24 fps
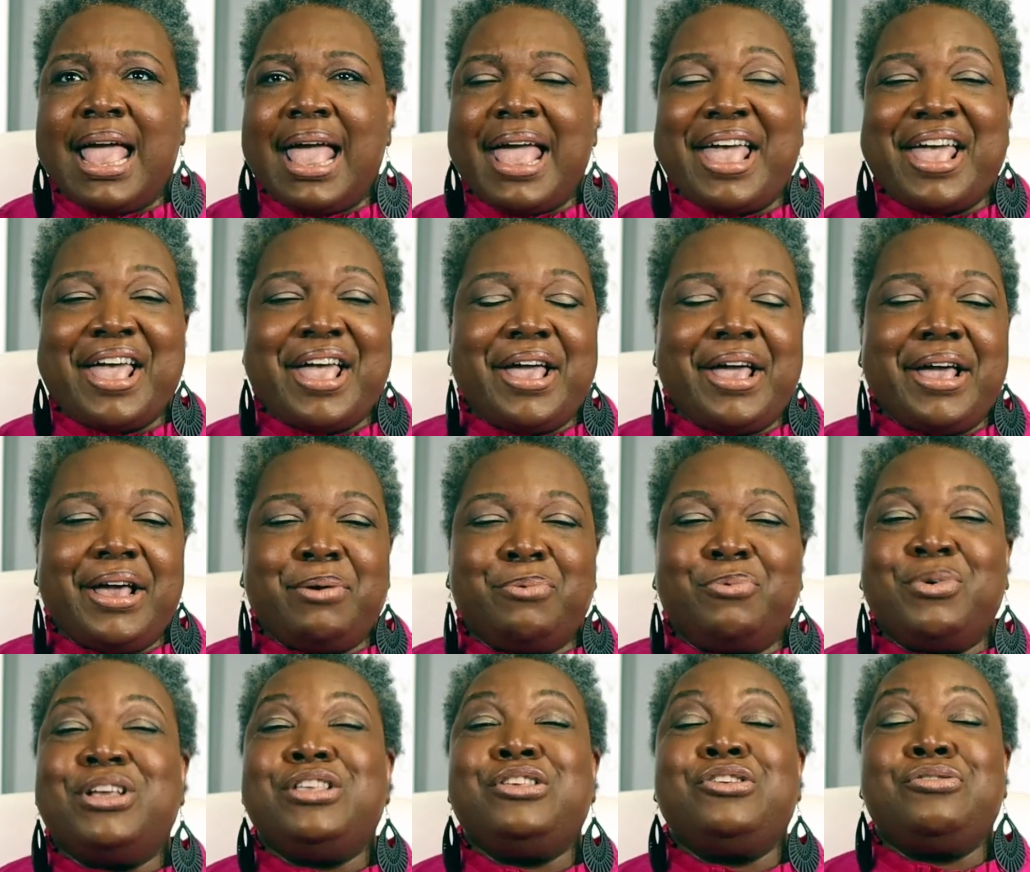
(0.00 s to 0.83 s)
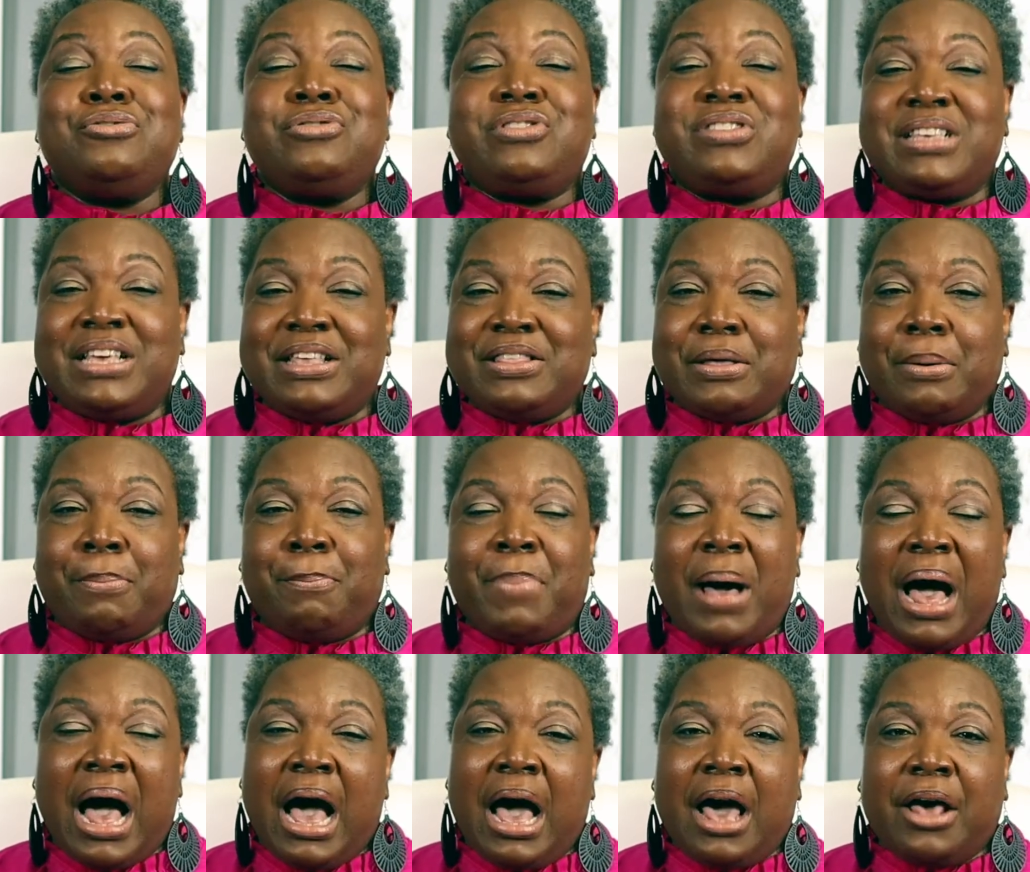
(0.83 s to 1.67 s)
And when you see the
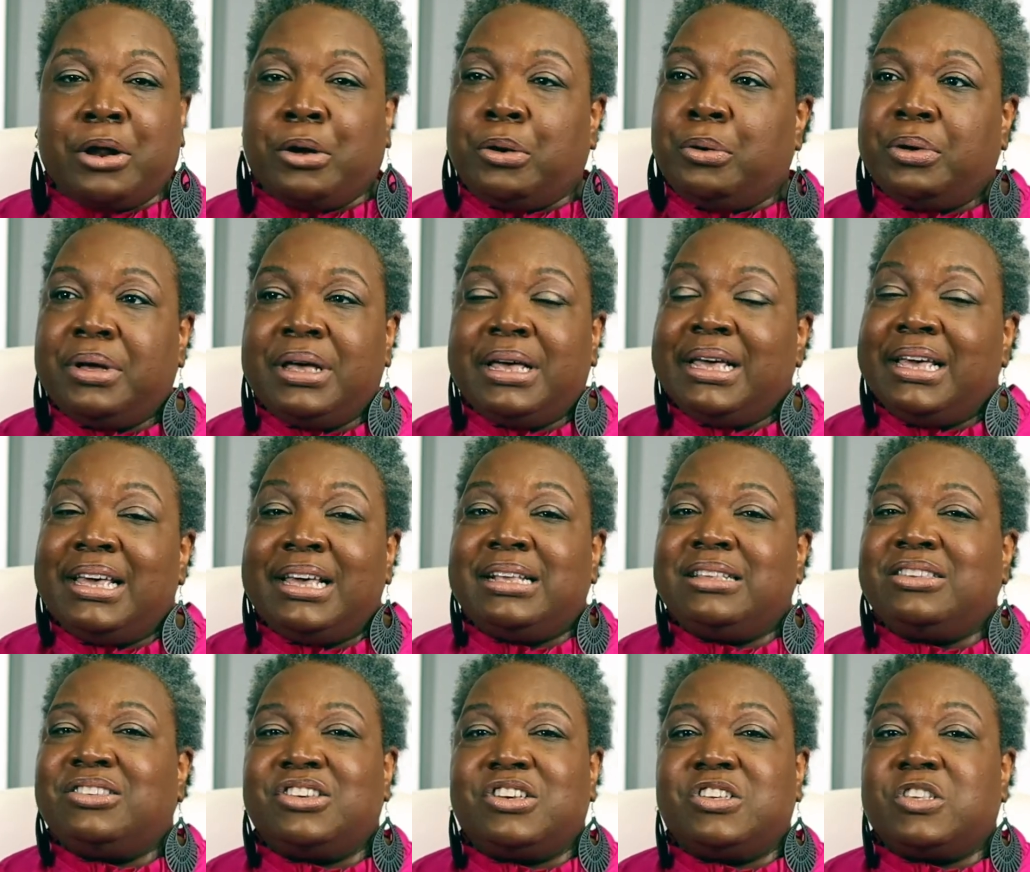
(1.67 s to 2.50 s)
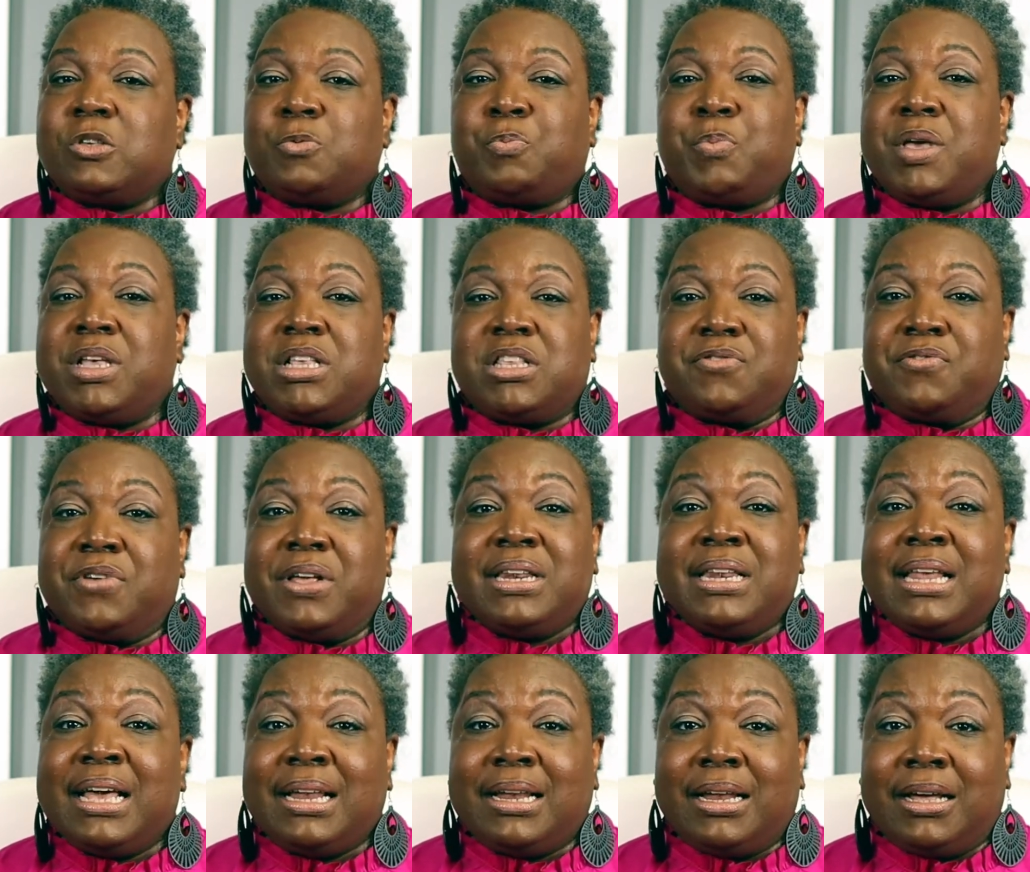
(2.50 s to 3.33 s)
bottle, it just speaks
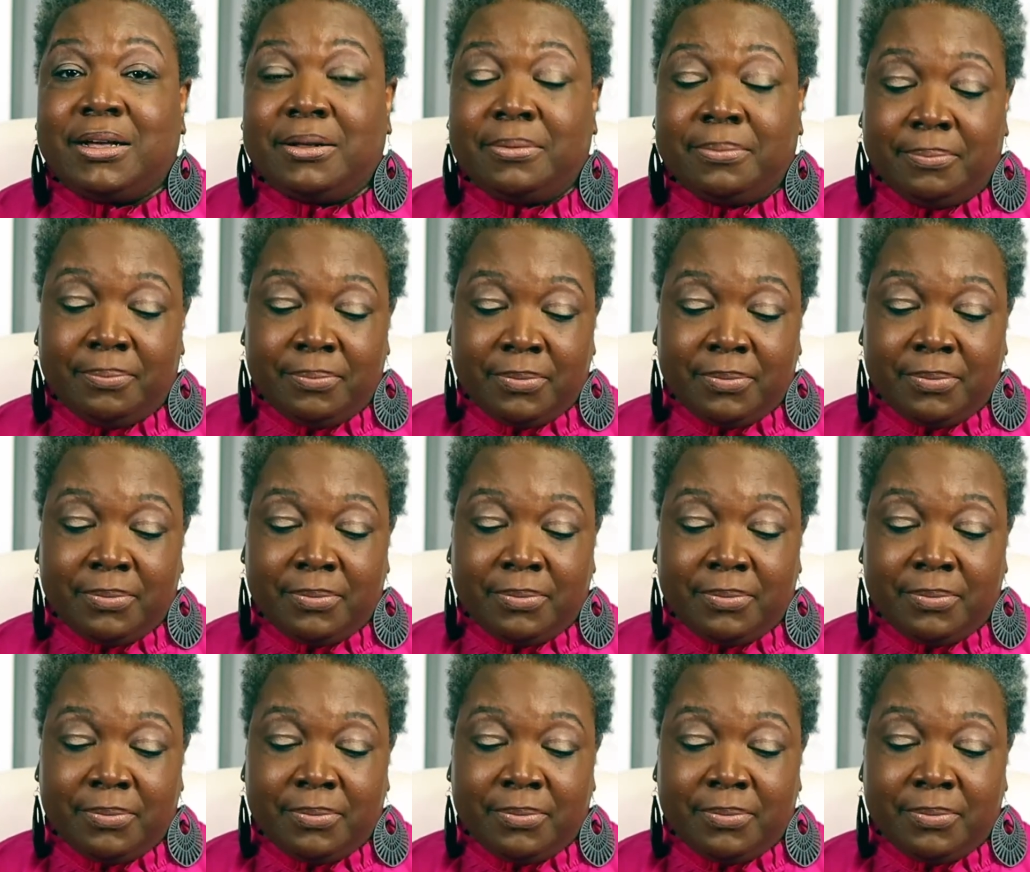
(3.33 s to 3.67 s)
vanilla.